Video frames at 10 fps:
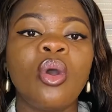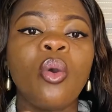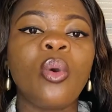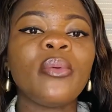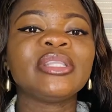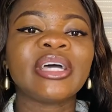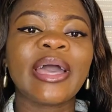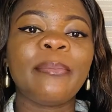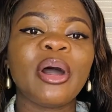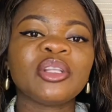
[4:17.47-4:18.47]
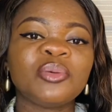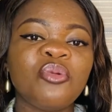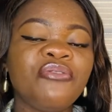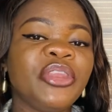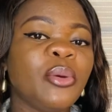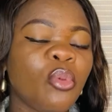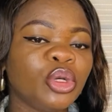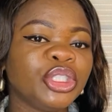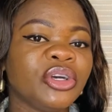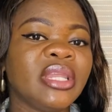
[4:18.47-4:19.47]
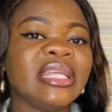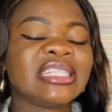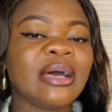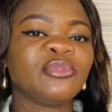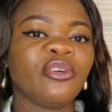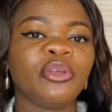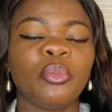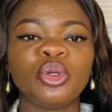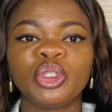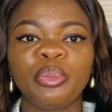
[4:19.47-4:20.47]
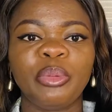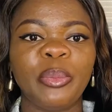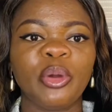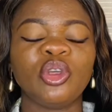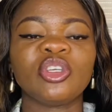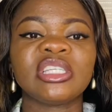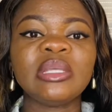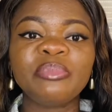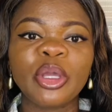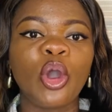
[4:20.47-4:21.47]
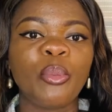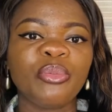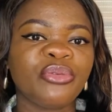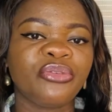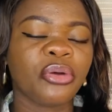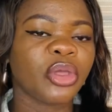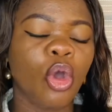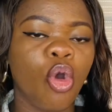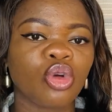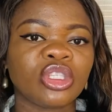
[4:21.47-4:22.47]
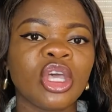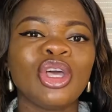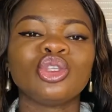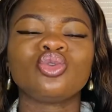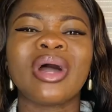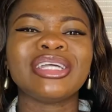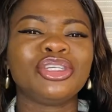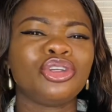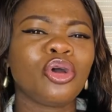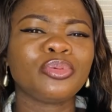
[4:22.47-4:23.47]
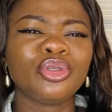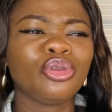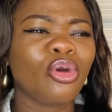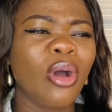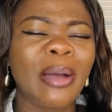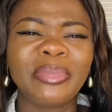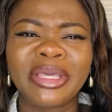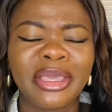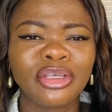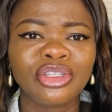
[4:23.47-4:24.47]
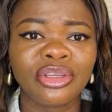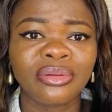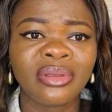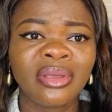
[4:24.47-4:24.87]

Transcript: When we talk about moving a motion in terms of the motion paper, you're simply coming before the court to adopt your application.